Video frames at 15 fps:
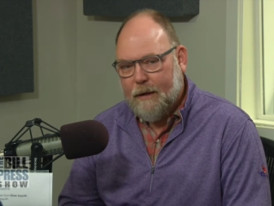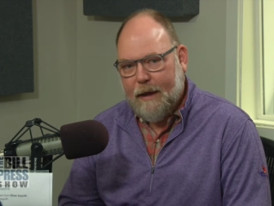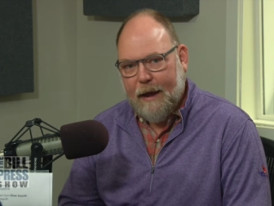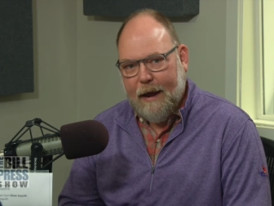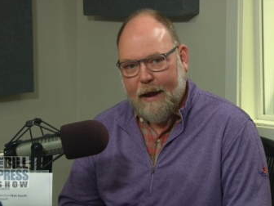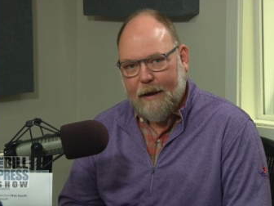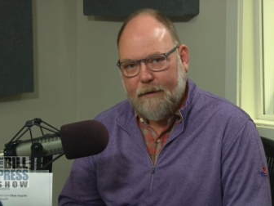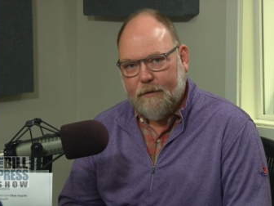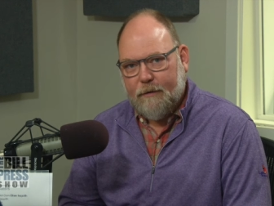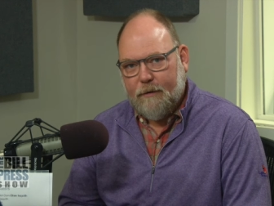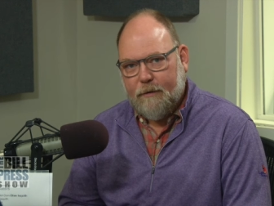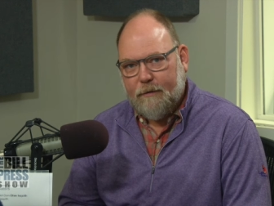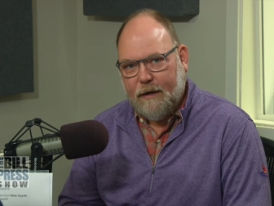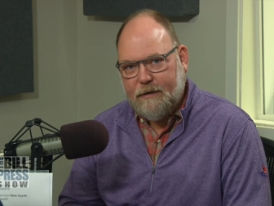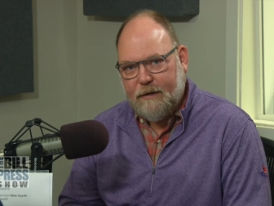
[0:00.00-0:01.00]
And
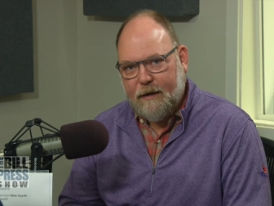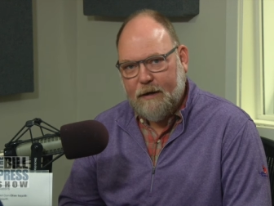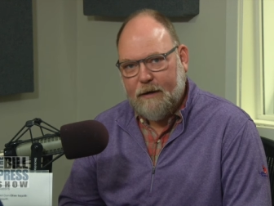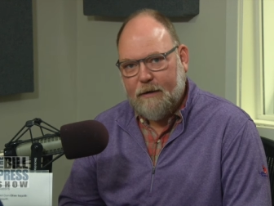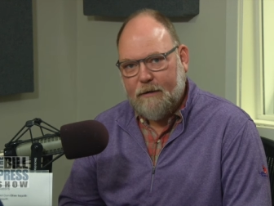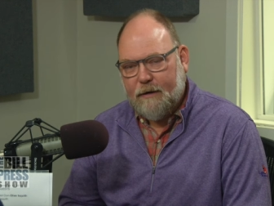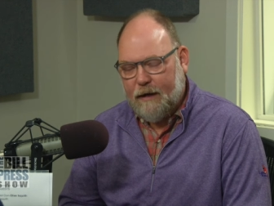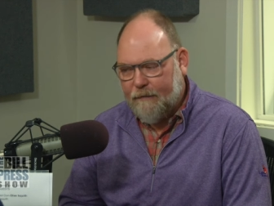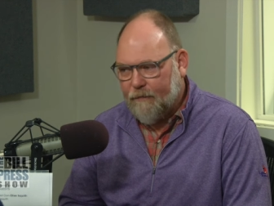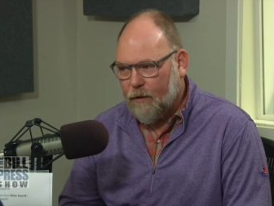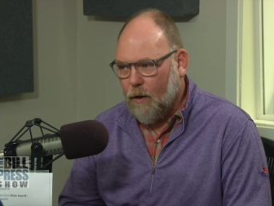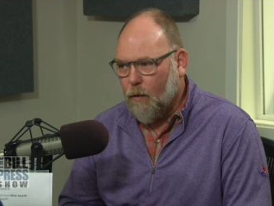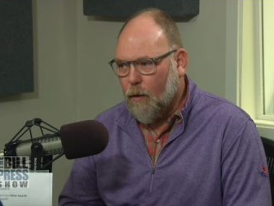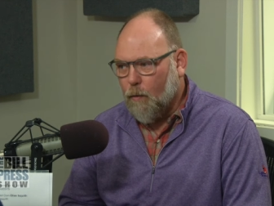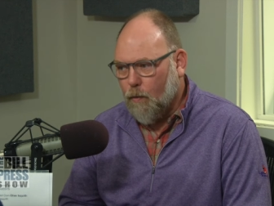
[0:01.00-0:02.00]
they did it even
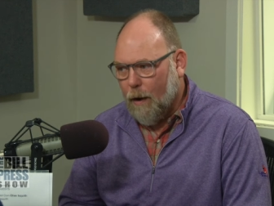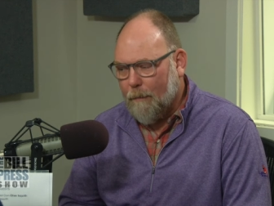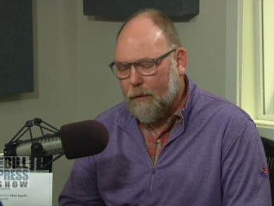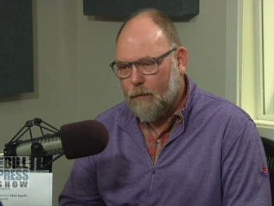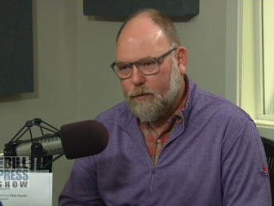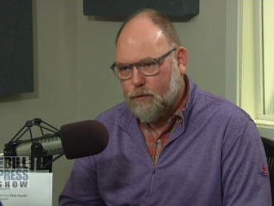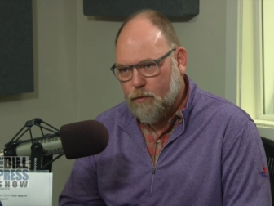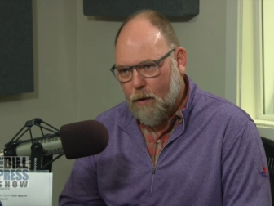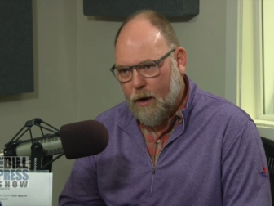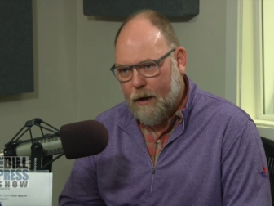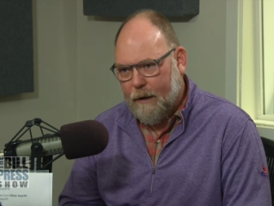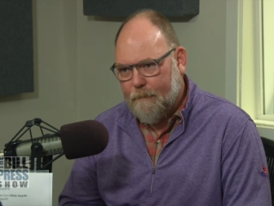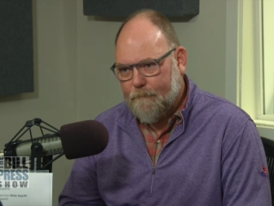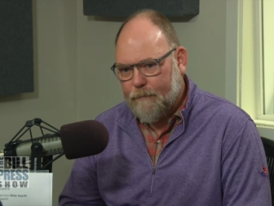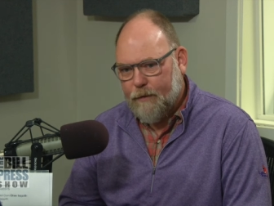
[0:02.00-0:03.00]
though a woman was
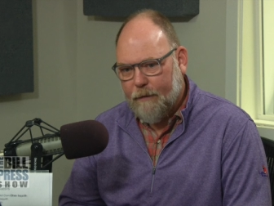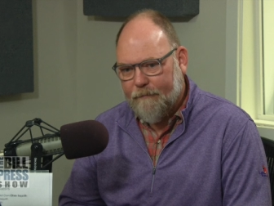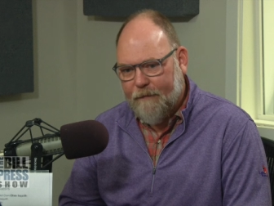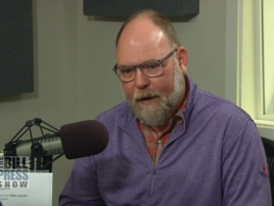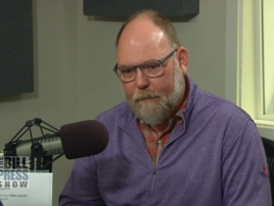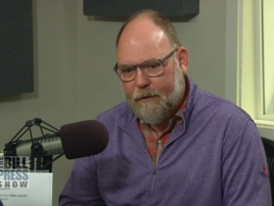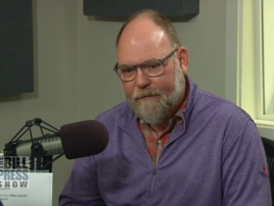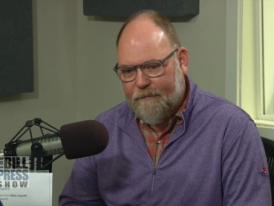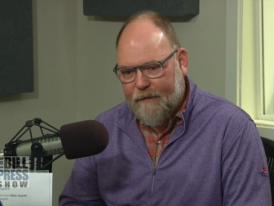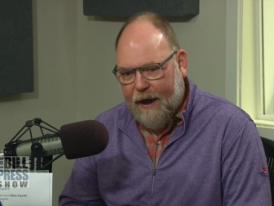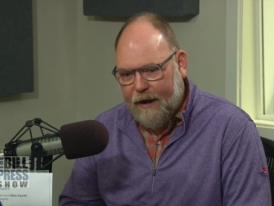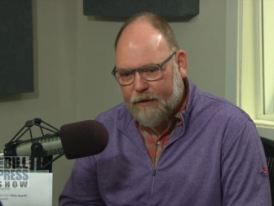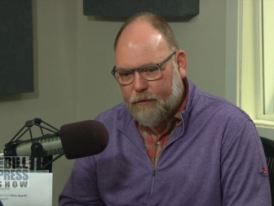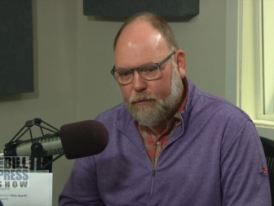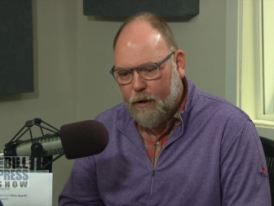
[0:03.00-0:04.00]
running. The
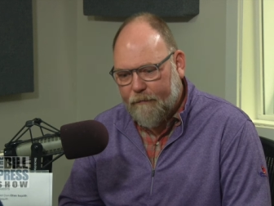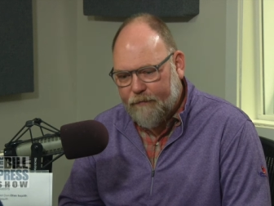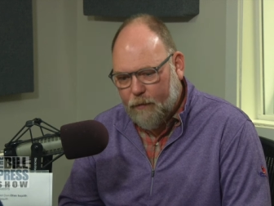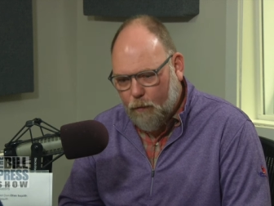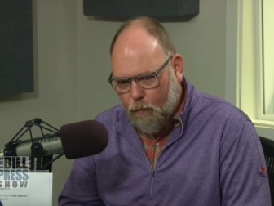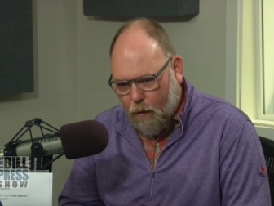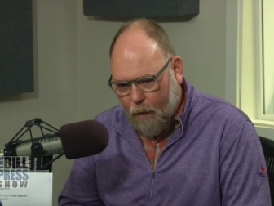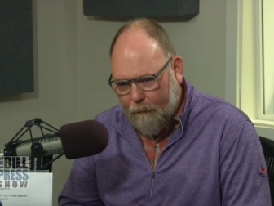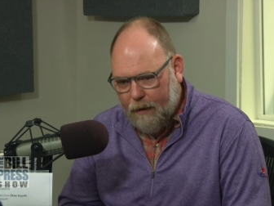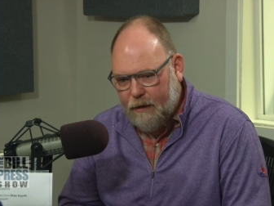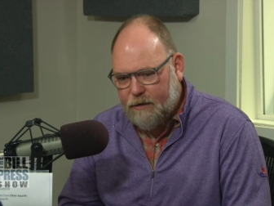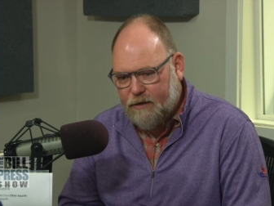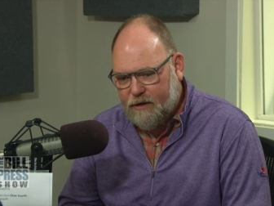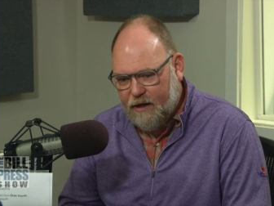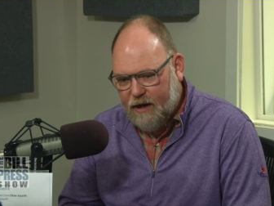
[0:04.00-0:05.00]
factor of the woman
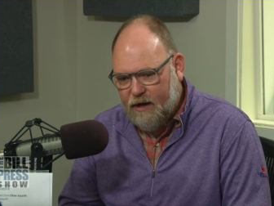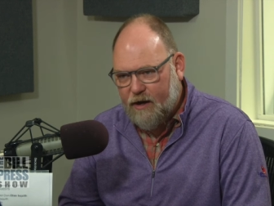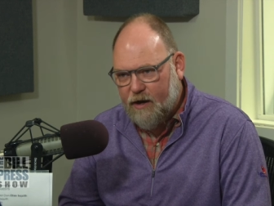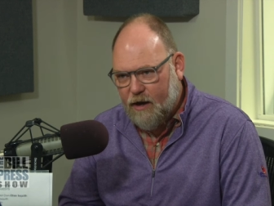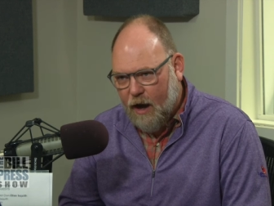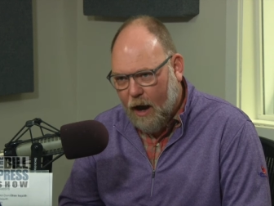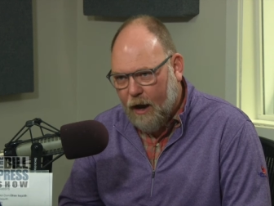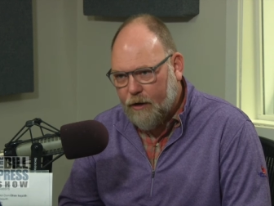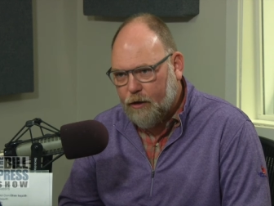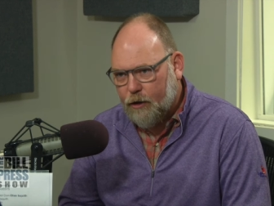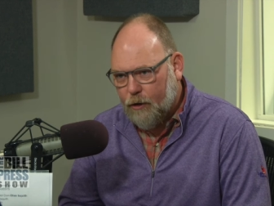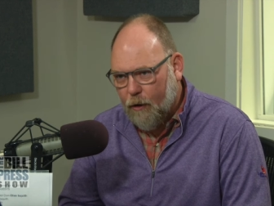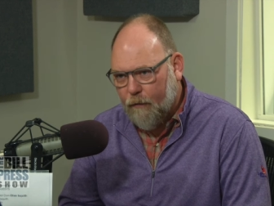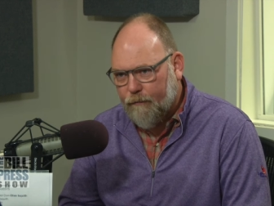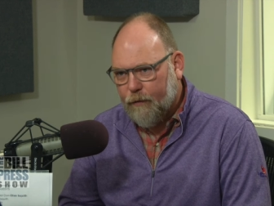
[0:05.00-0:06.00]
did not
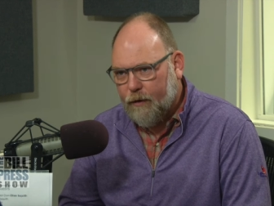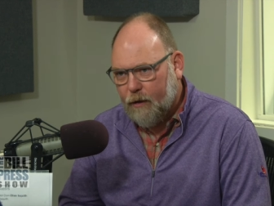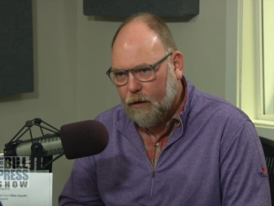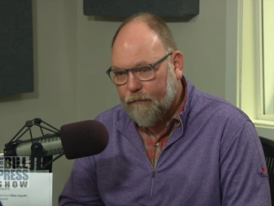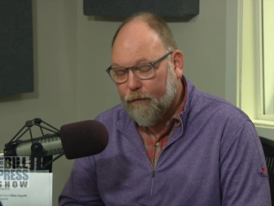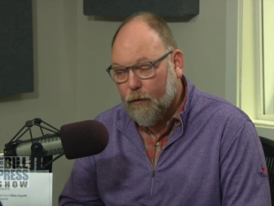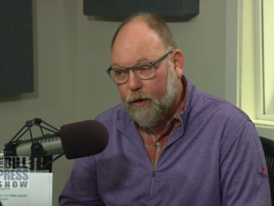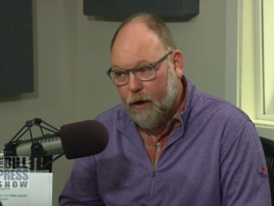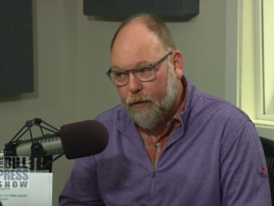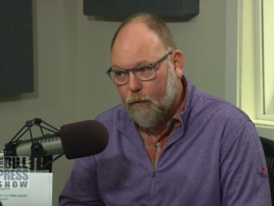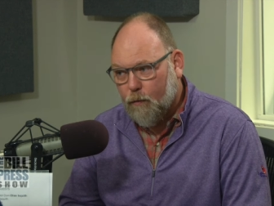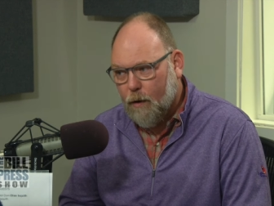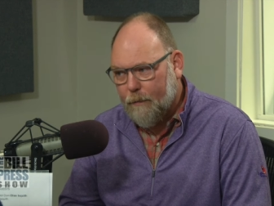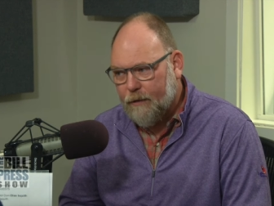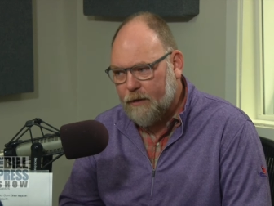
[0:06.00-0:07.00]
go for another
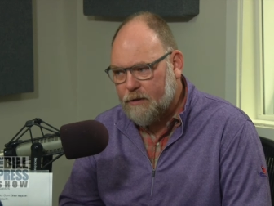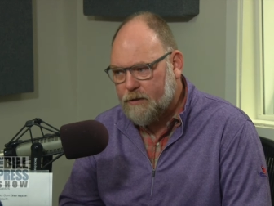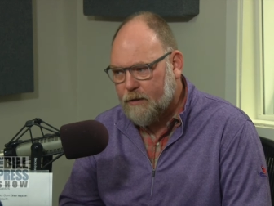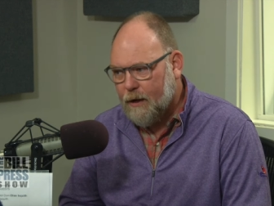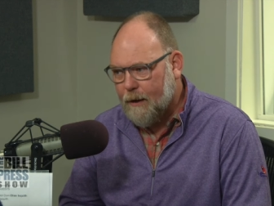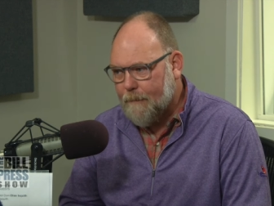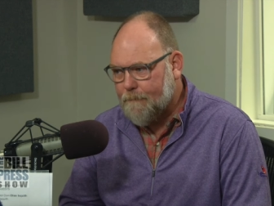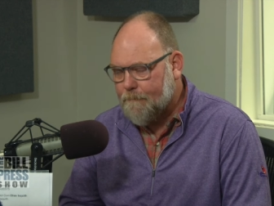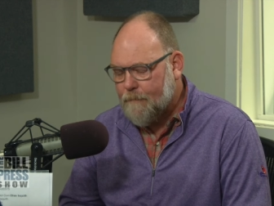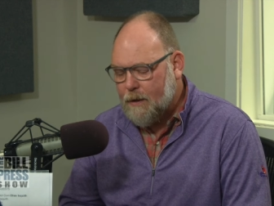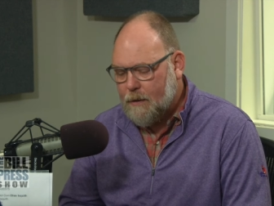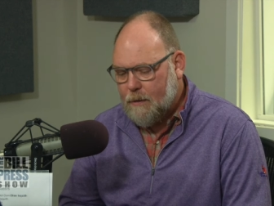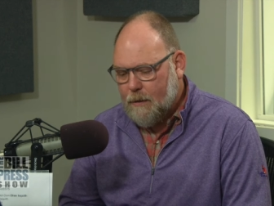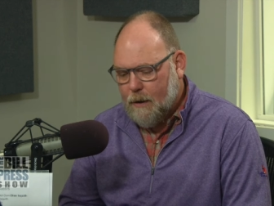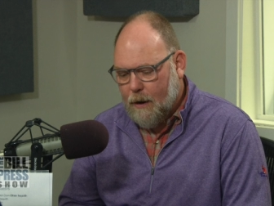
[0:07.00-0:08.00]
woman this time.
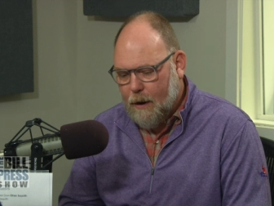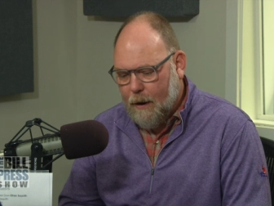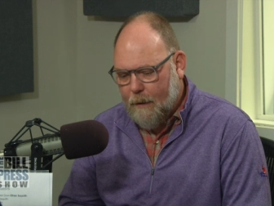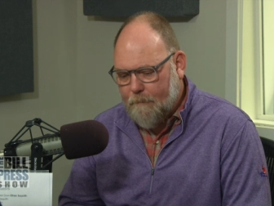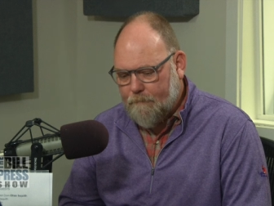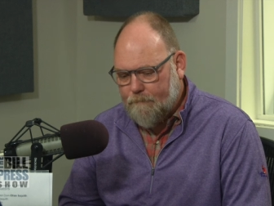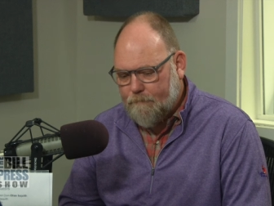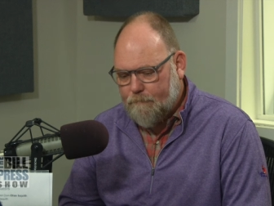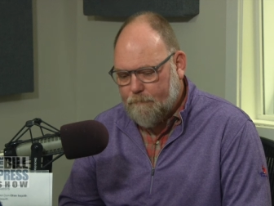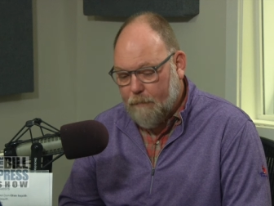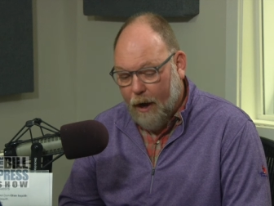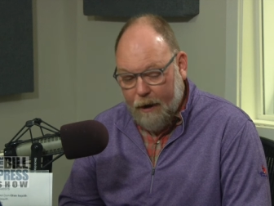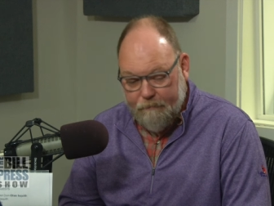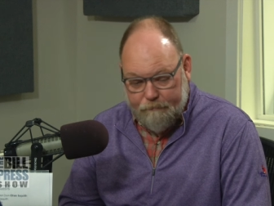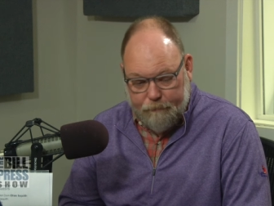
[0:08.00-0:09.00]

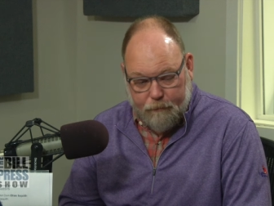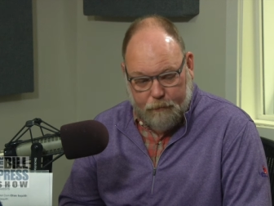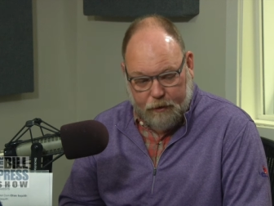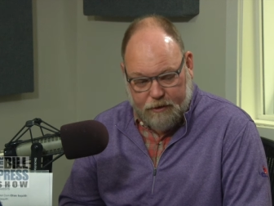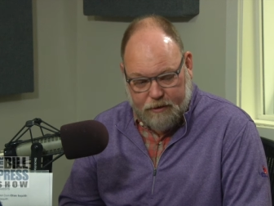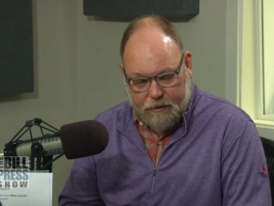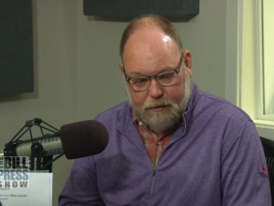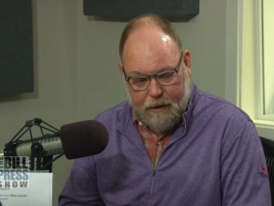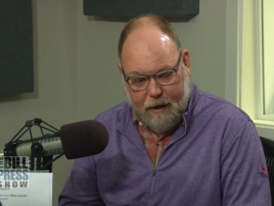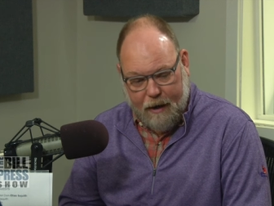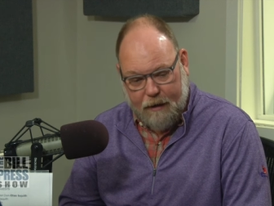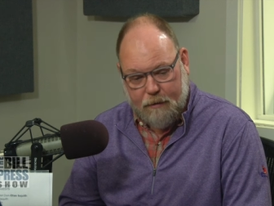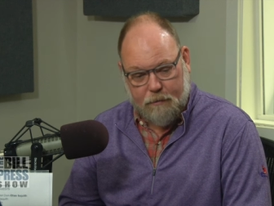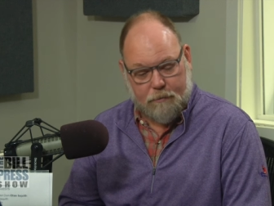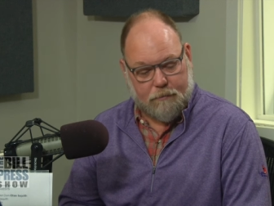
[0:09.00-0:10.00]
But listen, hey.